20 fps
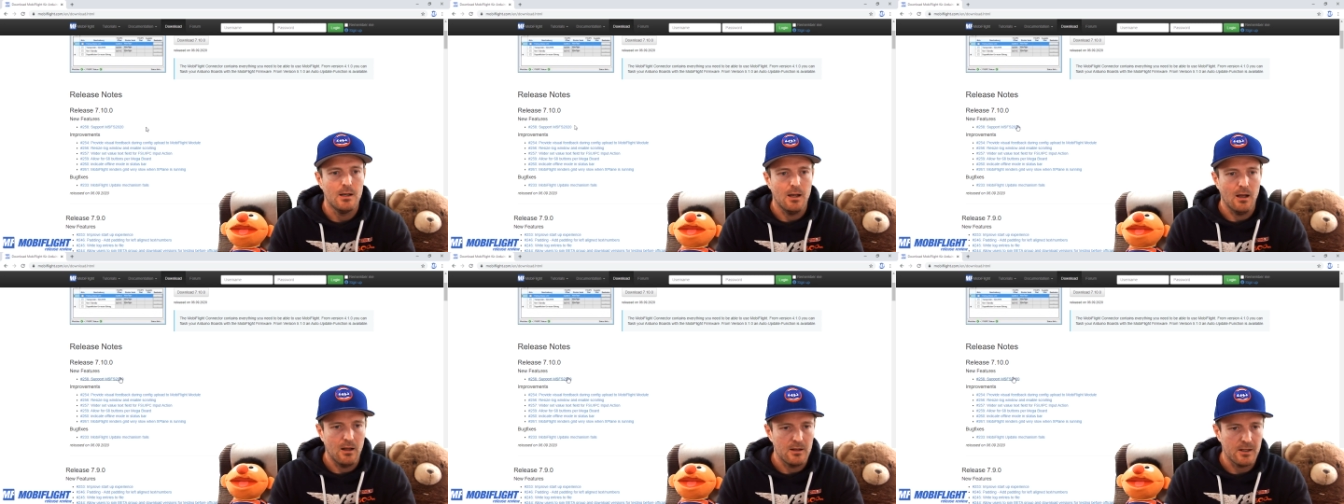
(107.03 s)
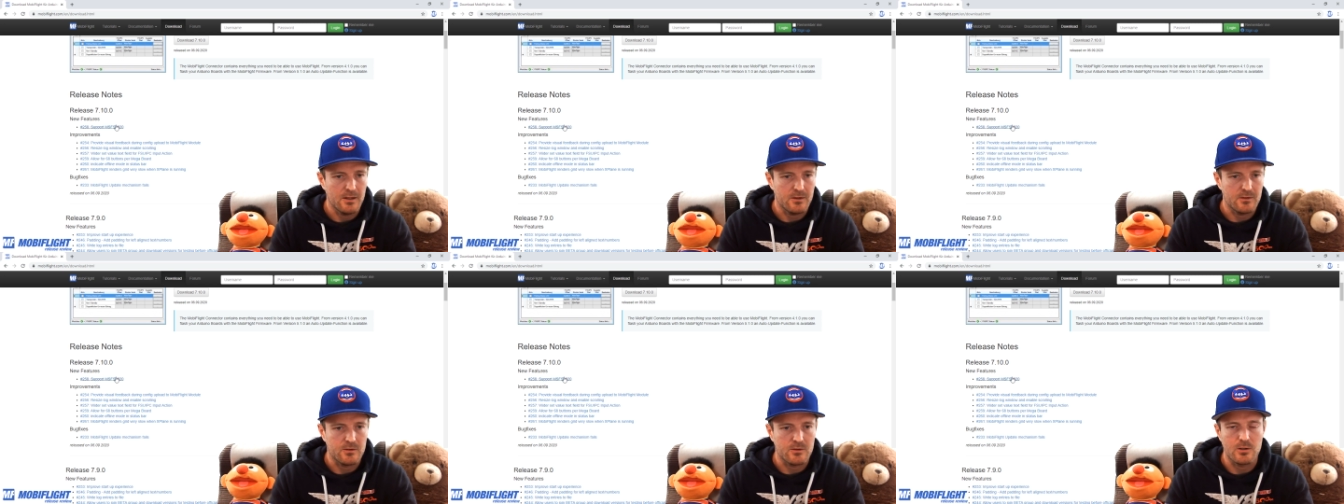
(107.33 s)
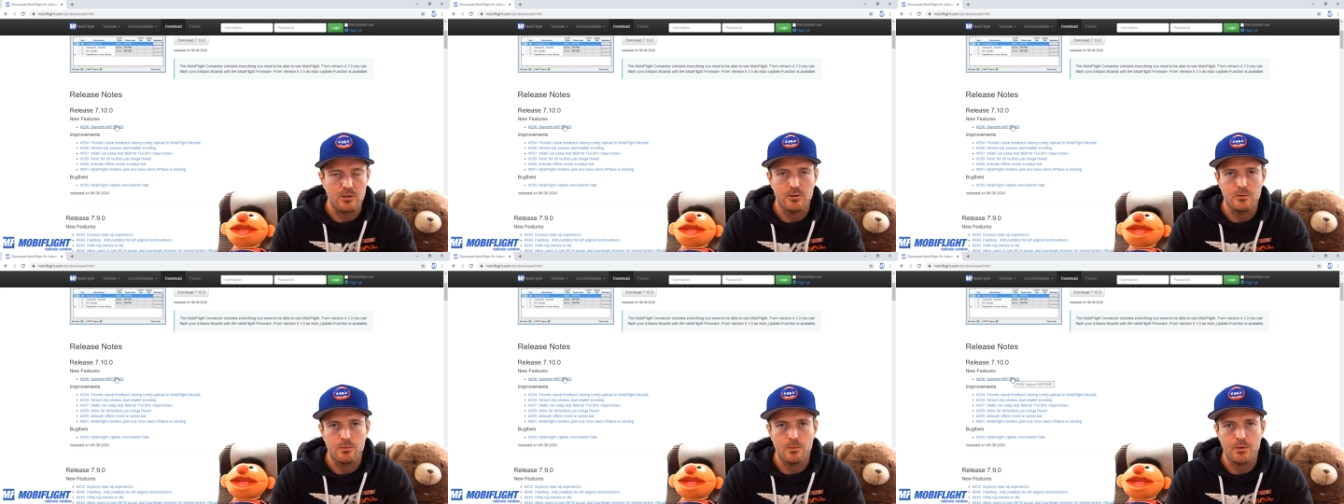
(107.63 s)
Let's
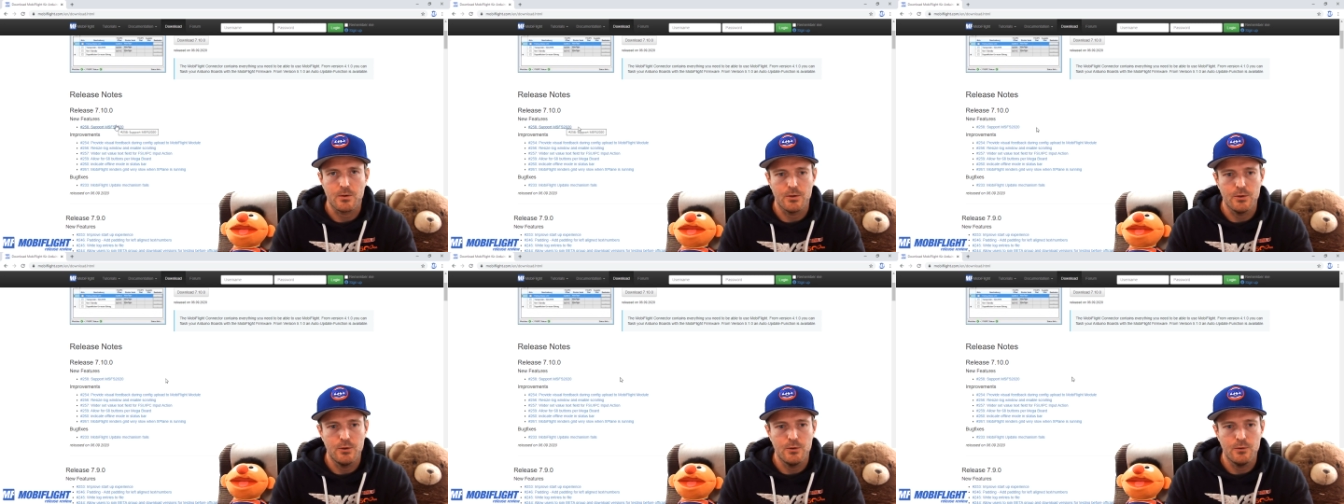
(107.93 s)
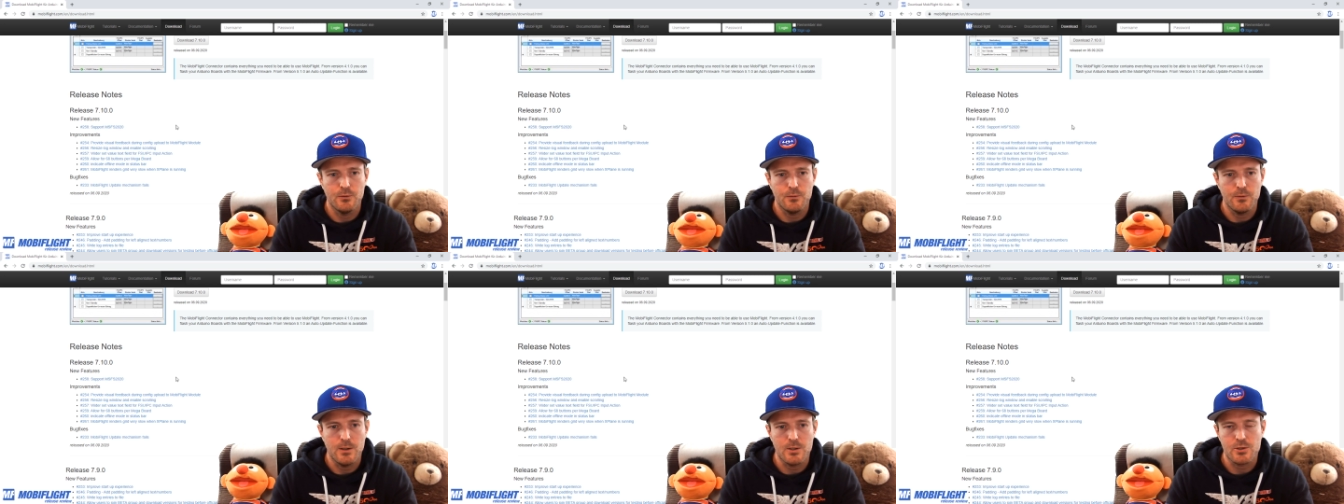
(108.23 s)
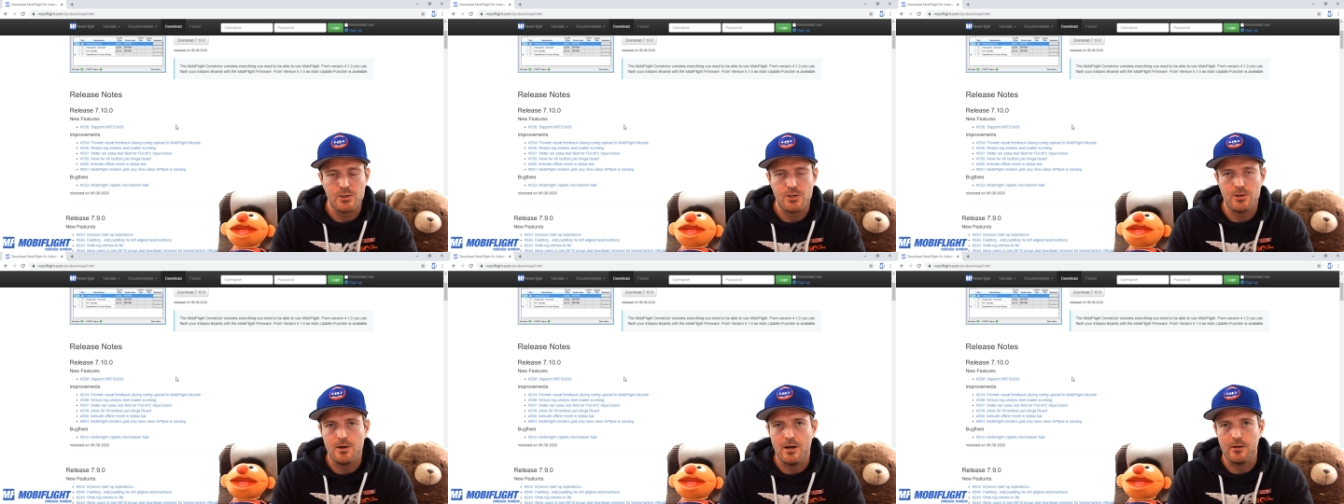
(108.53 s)
start with the new
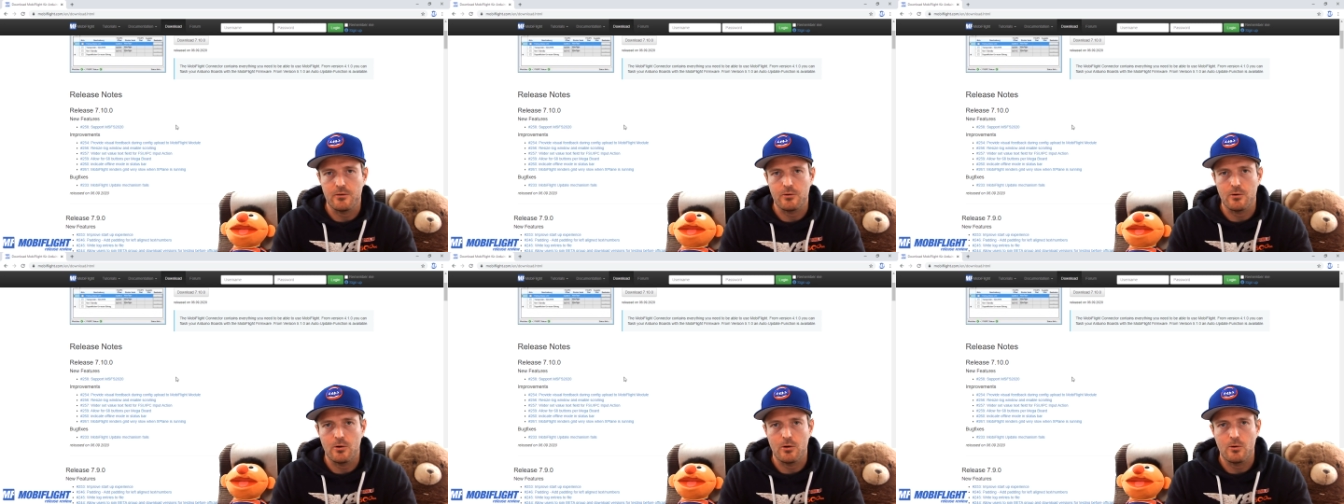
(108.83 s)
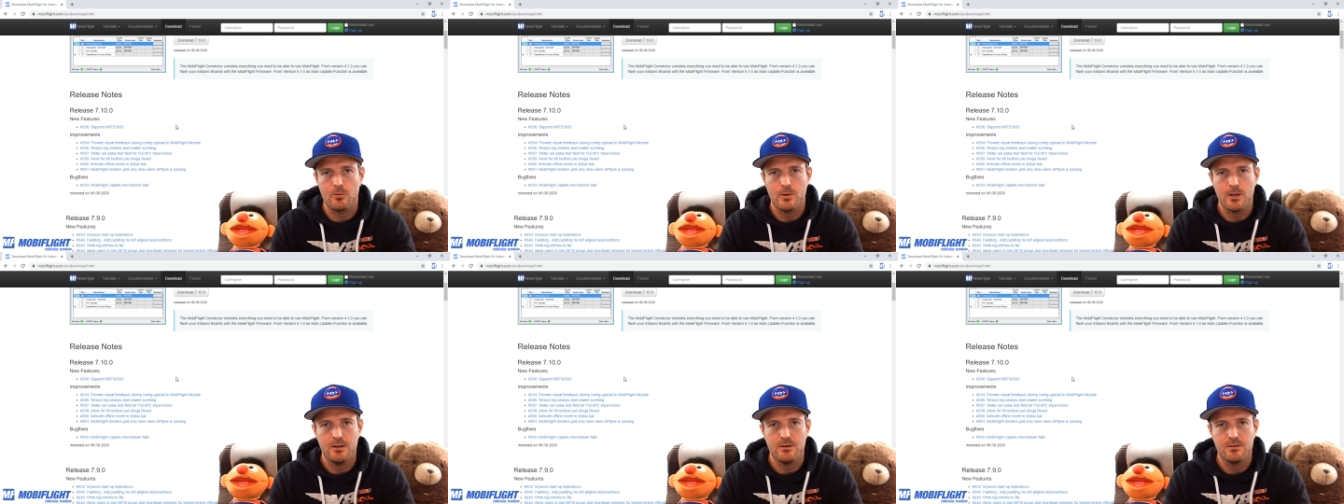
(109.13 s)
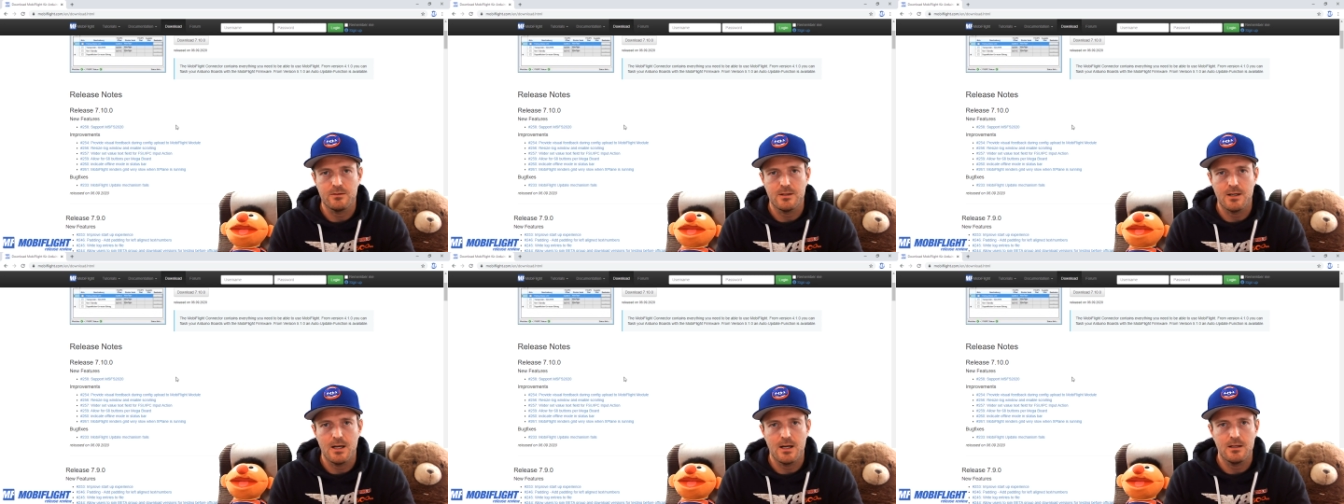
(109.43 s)
feature. As already
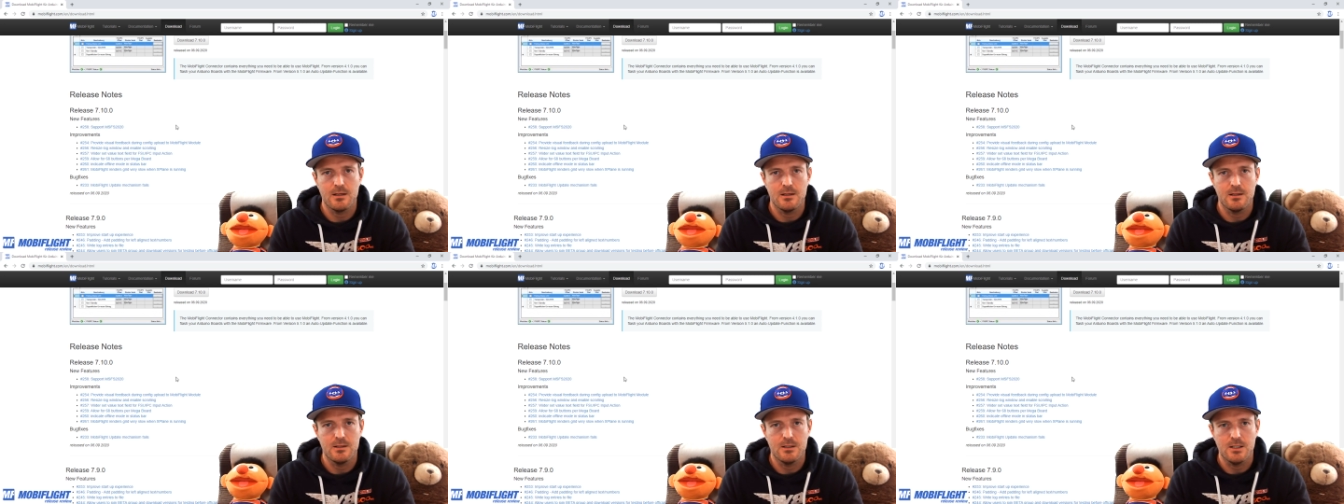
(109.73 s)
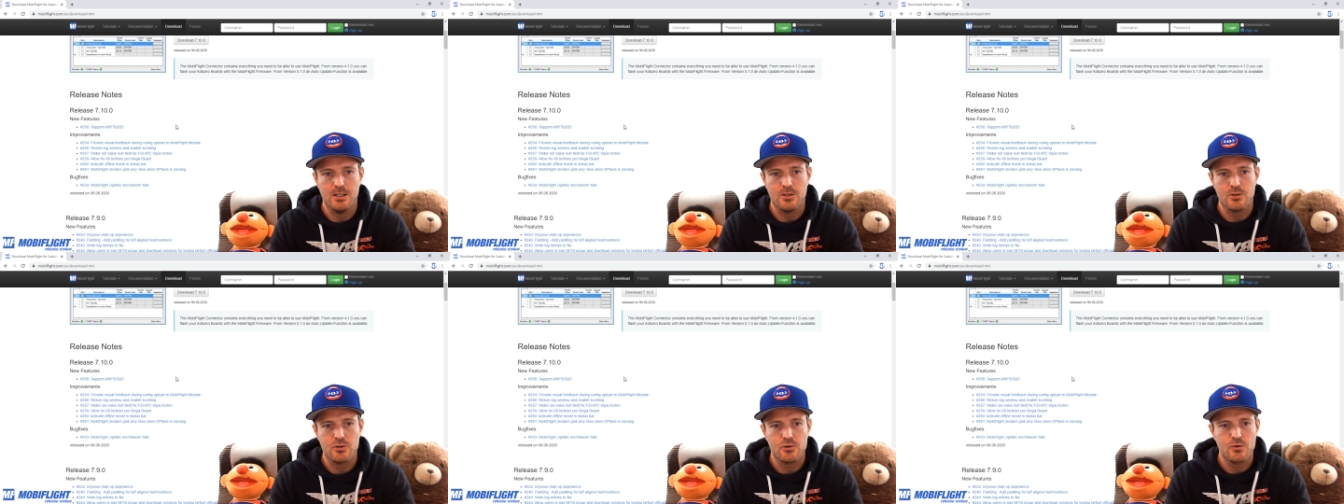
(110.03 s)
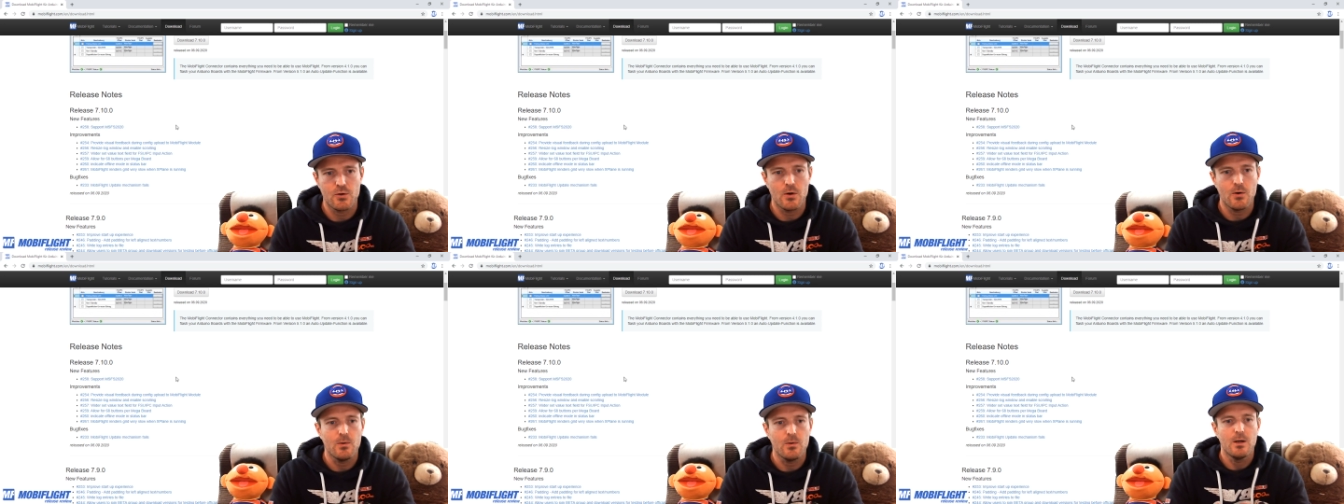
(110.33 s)
said in the
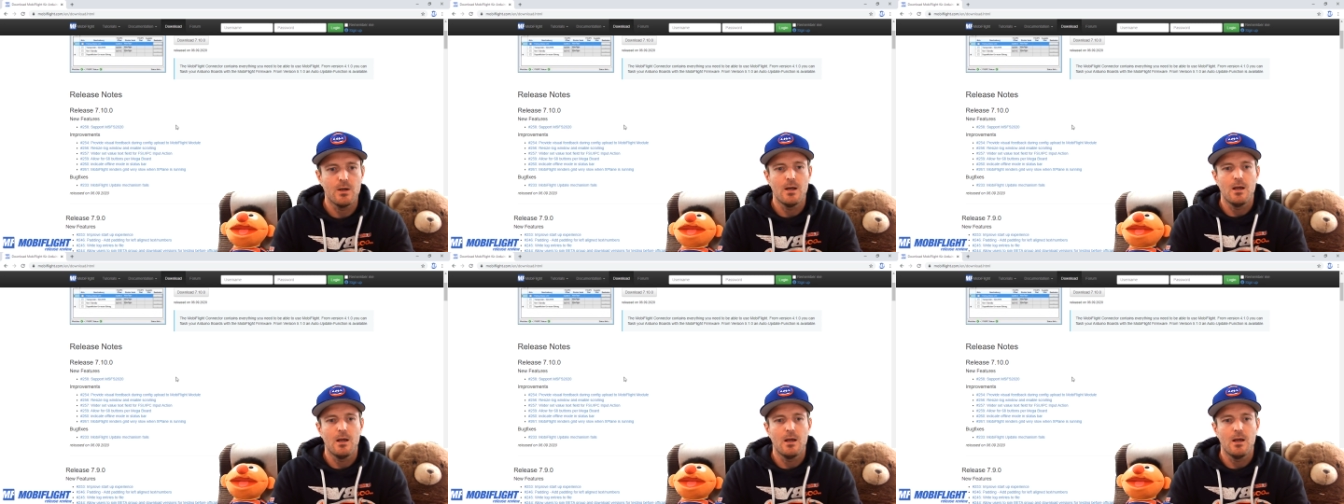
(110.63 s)
intro,